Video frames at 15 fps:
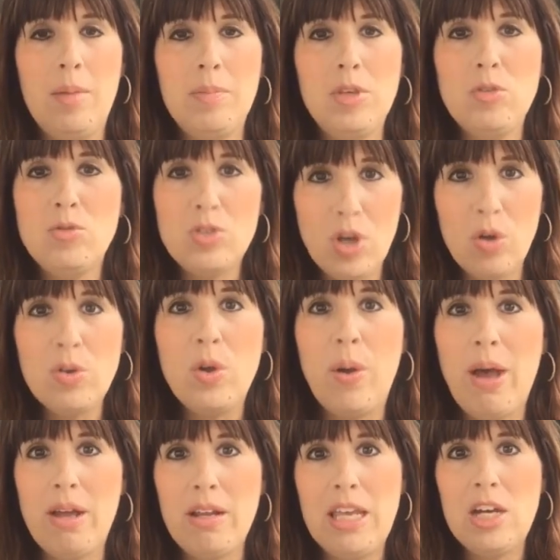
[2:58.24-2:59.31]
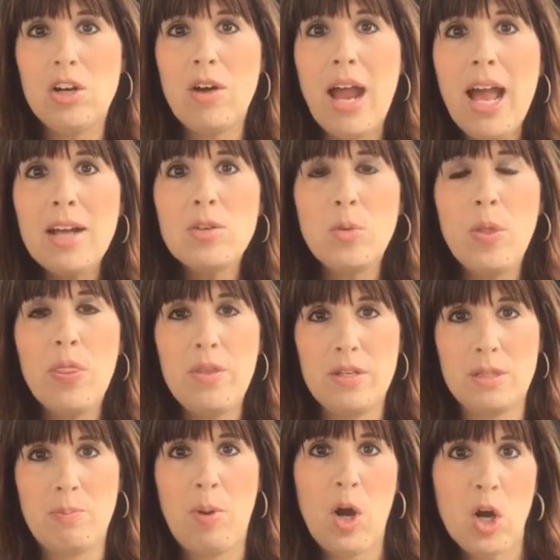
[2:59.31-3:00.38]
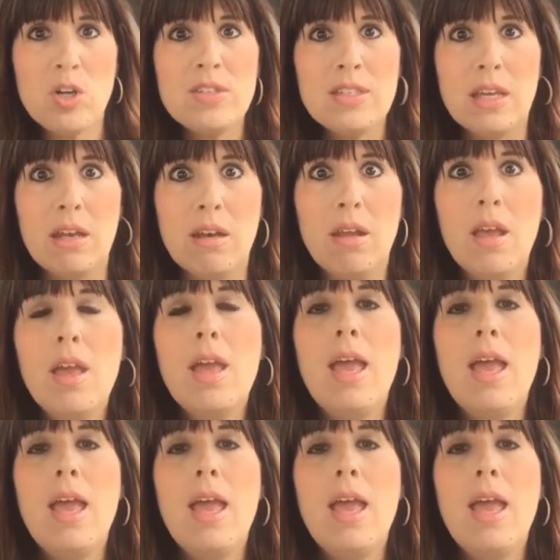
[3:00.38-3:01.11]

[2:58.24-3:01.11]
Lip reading: you don't know how to interact with this person.